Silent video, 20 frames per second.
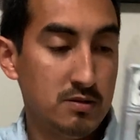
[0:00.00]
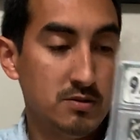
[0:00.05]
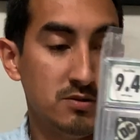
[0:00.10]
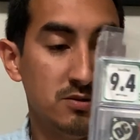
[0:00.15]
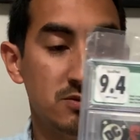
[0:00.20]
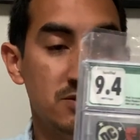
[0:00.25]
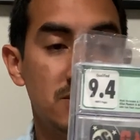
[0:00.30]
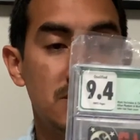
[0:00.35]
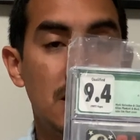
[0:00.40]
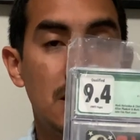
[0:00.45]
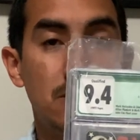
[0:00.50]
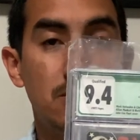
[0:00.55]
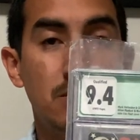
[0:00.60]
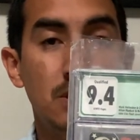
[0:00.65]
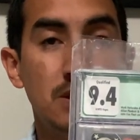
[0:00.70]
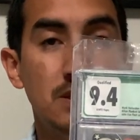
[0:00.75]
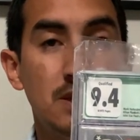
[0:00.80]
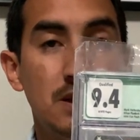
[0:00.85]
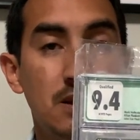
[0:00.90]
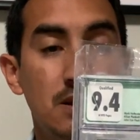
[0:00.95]
There's that
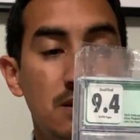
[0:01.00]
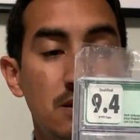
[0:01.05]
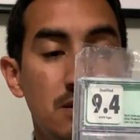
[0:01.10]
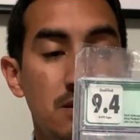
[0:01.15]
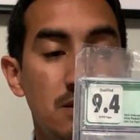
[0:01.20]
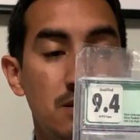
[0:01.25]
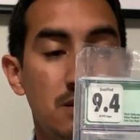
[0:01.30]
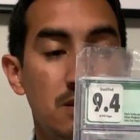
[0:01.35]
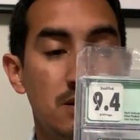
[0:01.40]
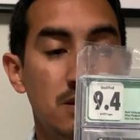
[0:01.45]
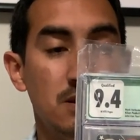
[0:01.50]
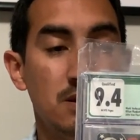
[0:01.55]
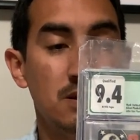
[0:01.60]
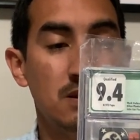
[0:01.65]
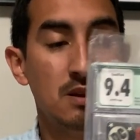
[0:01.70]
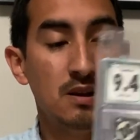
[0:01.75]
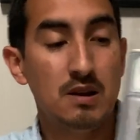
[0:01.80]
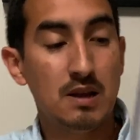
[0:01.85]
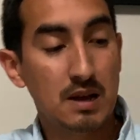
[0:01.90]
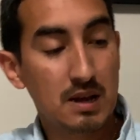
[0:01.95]
right there.
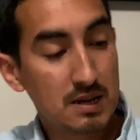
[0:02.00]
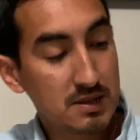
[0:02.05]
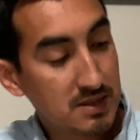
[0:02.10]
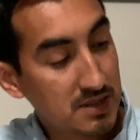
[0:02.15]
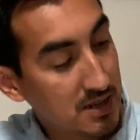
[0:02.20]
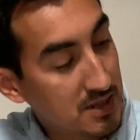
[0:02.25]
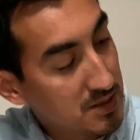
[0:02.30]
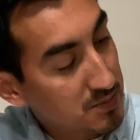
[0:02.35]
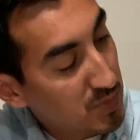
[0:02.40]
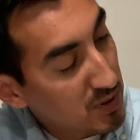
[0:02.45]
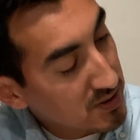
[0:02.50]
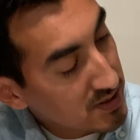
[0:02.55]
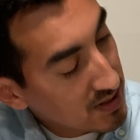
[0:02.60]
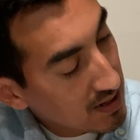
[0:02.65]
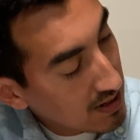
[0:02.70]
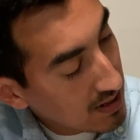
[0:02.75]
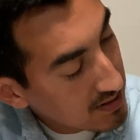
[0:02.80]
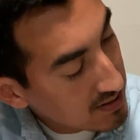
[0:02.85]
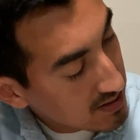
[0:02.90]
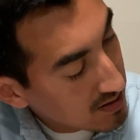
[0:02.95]
Like I said, it's
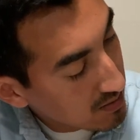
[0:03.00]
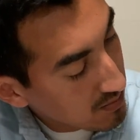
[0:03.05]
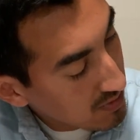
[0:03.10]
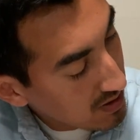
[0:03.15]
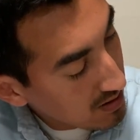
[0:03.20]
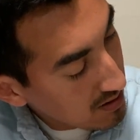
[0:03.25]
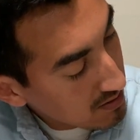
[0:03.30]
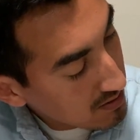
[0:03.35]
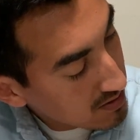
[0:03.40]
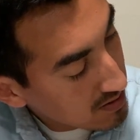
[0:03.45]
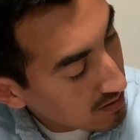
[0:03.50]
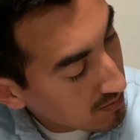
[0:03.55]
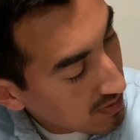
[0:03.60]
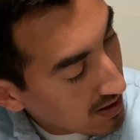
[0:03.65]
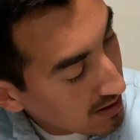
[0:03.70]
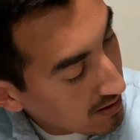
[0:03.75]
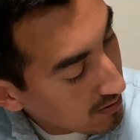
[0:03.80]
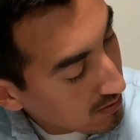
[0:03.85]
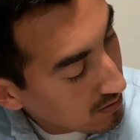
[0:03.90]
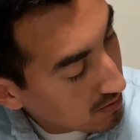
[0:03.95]
personalized to me, to
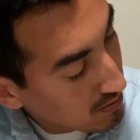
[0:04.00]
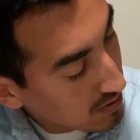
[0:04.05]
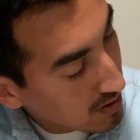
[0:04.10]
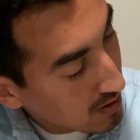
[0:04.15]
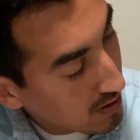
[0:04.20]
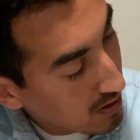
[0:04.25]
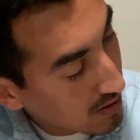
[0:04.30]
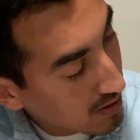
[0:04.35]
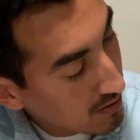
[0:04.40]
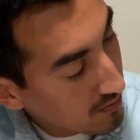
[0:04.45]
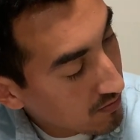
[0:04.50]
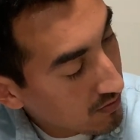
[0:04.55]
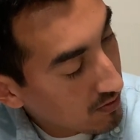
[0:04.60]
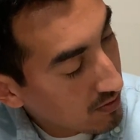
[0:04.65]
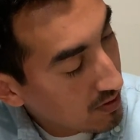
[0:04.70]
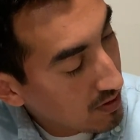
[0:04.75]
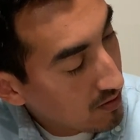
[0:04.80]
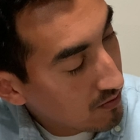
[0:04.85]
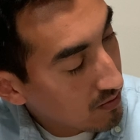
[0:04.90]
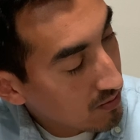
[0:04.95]
Michael, with a heart
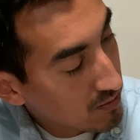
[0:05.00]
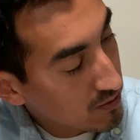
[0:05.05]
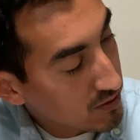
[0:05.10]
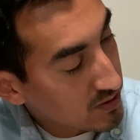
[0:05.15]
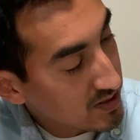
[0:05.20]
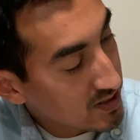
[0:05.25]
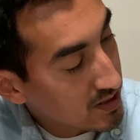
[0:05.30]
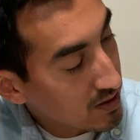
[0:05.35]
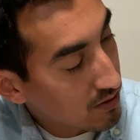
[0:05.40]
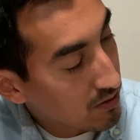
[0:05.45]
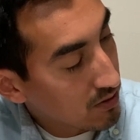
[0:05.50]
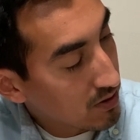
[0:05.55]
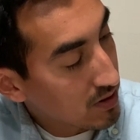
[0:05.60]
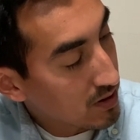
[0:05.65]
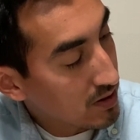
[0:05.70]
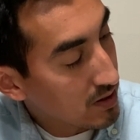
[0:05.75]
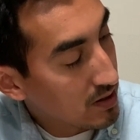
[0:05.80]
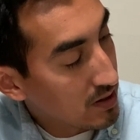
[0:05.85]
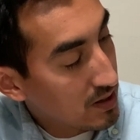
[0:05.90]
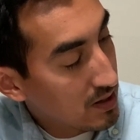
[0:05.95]
from Kristen
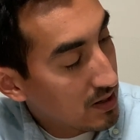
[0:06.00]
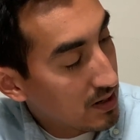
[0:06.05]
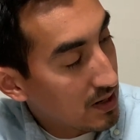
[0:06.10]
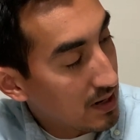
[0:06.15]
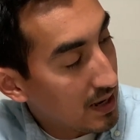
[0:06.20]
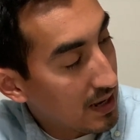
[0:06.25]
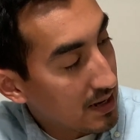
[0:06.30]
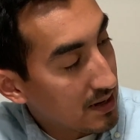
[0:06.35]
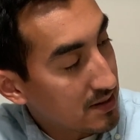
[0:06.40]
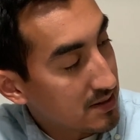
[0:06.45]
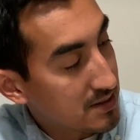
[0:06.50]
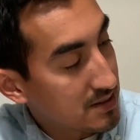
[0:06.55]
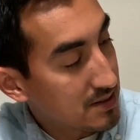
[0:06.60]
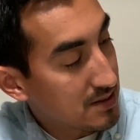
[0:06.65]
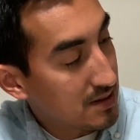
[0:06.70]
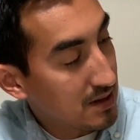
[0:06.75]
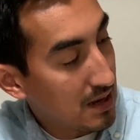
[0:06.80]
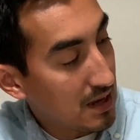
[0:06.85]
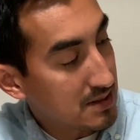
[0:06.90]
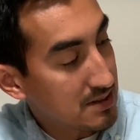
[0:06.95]
Crook. Lex,
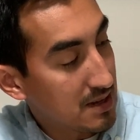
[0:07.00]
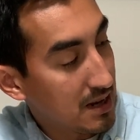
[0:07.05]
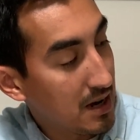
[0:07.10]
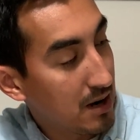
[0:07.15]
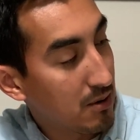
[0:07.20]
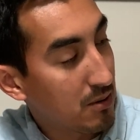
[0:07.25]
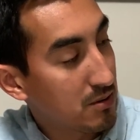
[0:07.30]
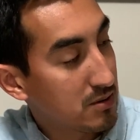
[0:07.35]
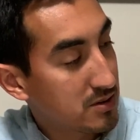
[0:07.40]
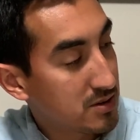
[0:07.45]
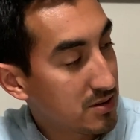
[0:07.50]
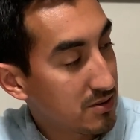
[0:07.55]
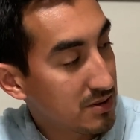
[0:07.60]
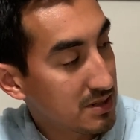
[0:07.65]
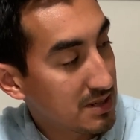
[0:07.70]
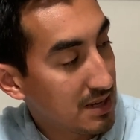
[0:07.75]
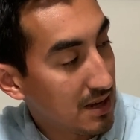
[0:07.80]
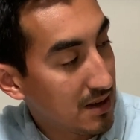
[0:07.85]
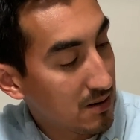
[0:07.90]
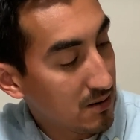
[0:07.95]
he has an arrow to
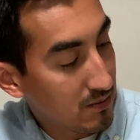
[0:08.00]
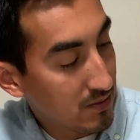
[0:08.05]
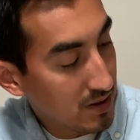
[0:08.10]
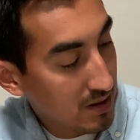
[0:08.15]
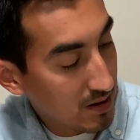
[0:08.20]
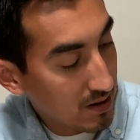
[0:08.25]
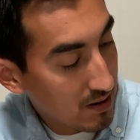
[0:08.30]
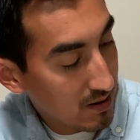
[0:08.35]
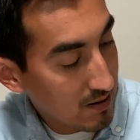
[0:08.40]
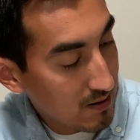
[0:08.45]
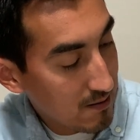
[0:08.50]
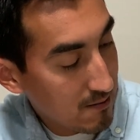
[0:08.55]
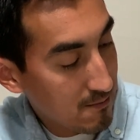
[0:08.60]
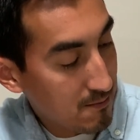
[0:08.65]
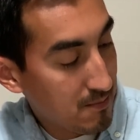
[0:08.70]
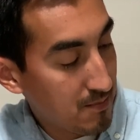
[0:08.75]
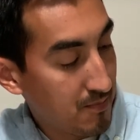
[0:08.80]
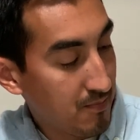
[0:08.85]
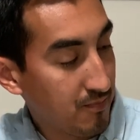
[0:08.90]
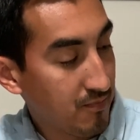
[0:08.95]
his head over there.
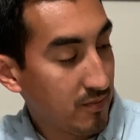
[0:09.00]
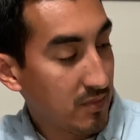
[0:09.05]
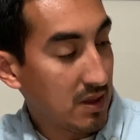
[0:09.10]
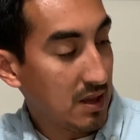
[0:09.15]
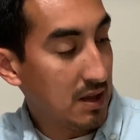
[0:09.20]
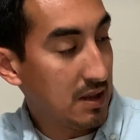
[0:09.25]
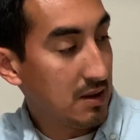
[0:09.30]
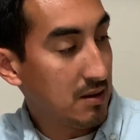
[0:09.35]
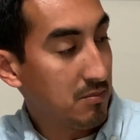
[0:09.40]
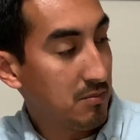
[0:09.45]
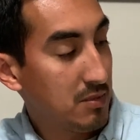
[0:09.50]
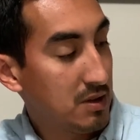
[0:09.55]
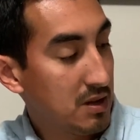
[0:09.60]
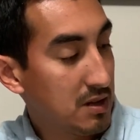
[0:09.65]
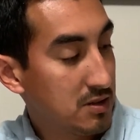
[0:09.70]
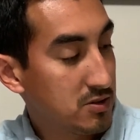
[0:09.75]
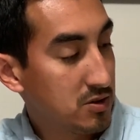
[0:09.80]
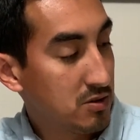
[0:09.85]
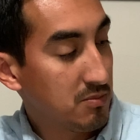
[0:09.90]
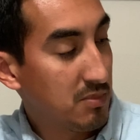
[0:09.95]
And
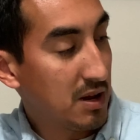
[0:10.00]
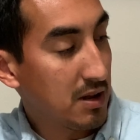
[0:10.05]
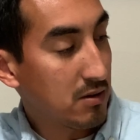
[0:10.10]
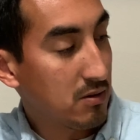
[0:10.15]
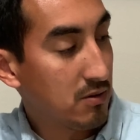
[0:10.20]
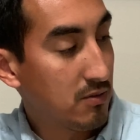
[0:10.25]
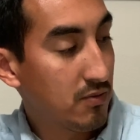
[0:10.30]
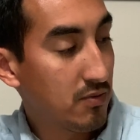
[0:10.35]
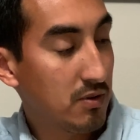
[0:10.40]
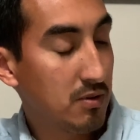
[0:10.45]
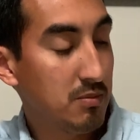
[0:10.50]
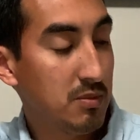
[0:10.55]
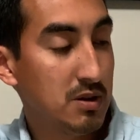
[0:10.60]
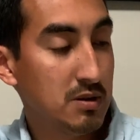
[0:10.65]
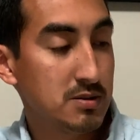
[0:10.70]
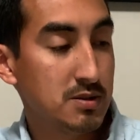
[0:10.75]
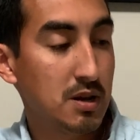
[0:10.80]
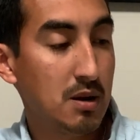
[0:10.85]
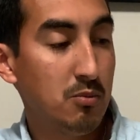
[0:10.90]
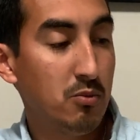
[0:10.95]
then to Michael
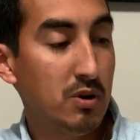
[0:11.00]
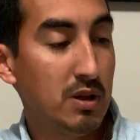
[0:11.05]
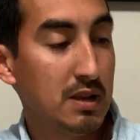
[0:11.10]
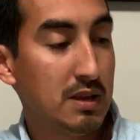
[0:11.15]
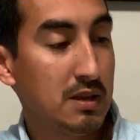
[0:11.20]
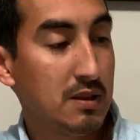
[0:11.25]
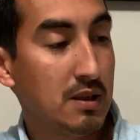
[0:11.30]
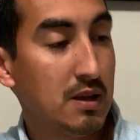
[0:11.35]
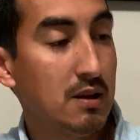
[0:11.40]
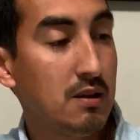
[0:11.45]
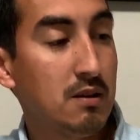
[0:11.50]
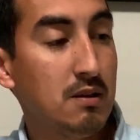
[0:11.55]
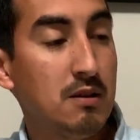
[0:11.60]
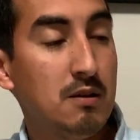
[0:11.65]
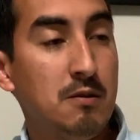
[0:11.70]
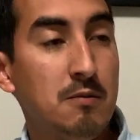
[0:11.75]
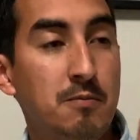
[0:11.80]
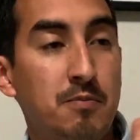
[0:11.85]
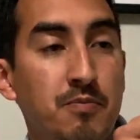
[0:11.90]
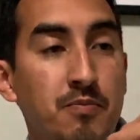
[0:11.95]
from Tom Welling there.
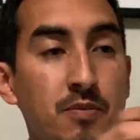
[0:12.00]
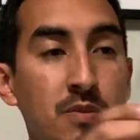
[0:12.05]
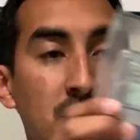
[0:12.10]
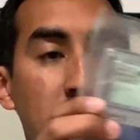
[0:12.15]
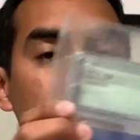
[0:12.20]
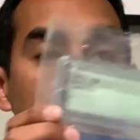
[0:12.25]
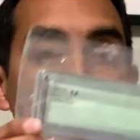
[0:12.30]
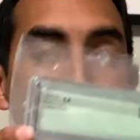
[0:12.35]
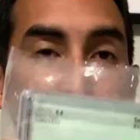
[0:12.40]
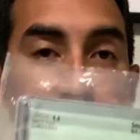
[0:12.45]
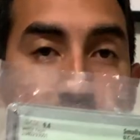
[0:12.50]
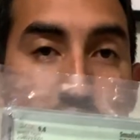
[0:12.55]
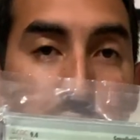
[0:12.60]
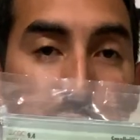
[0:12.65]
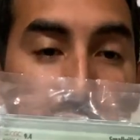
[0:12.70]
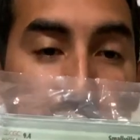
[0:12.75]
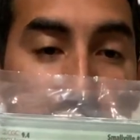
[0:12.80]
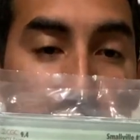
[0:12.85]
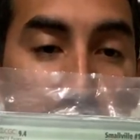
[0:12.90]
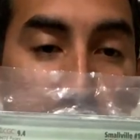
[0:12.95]
That's the
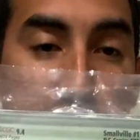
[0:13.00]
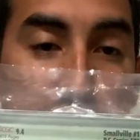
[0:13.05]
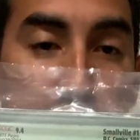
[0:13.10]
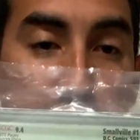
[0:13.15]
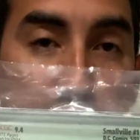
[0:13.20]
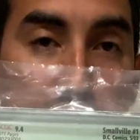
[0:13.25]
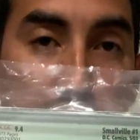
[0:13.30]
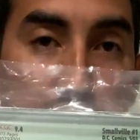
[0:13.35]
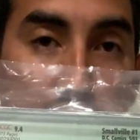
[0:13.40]
back.